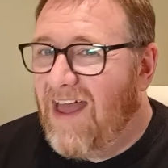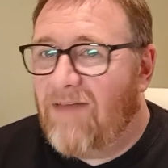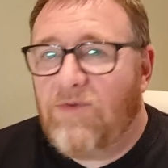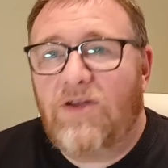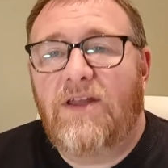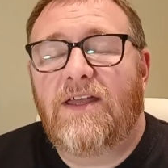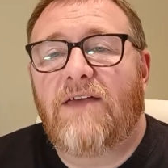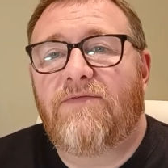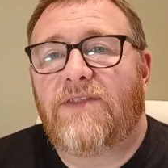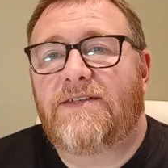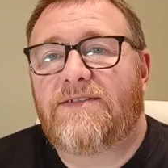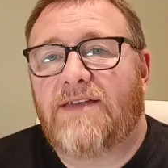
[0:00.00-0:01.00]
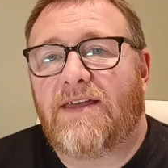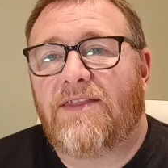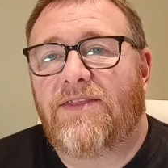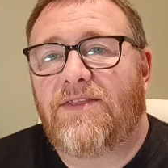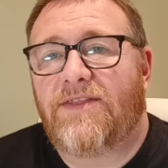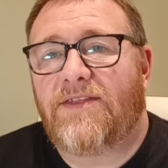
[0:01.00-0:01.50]
i'm going to give this a
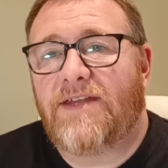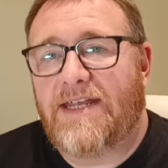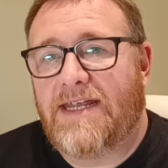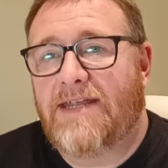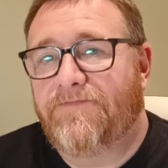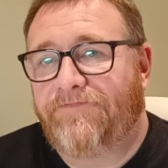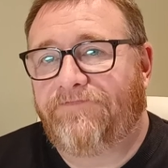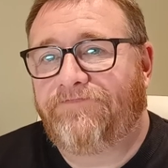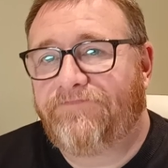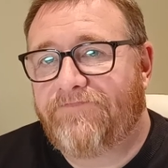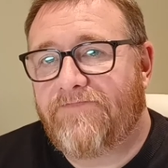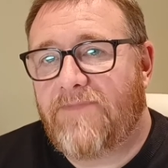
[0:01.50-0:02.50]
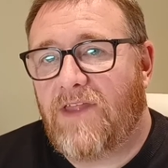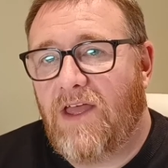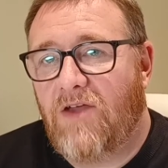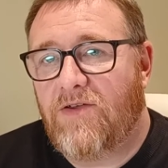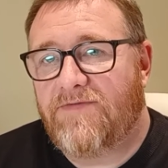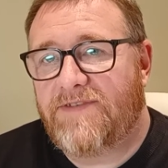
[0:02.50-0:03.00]
3
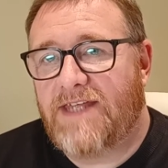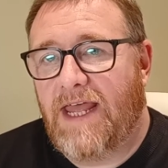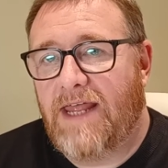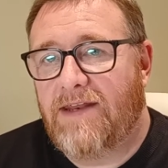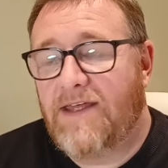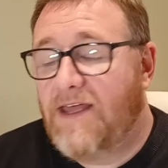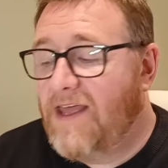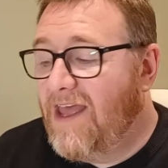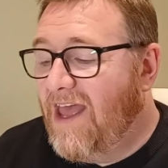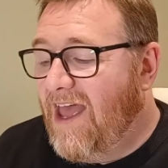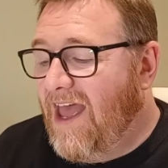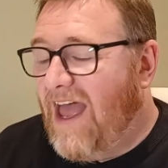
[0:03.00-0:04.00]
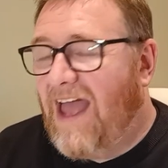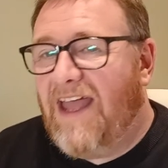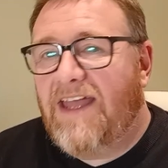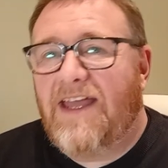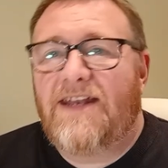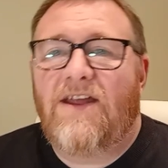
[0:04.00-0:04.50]
out of 10
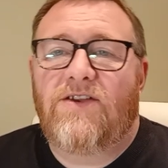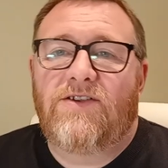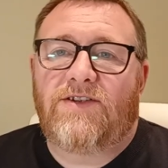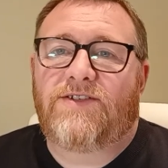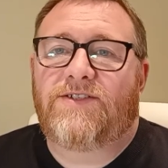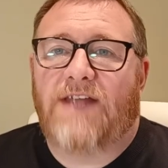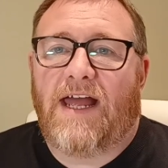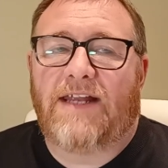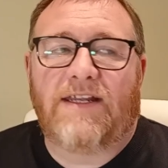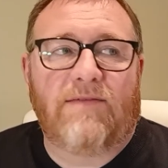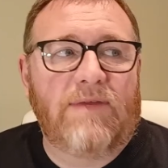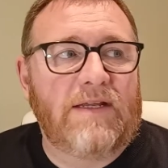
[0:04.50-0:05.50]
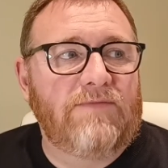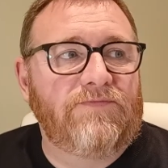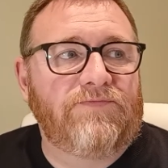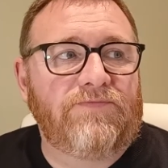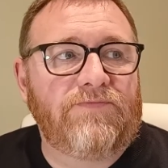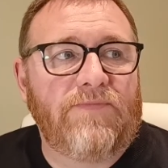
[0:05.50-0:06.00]
i can understand i mean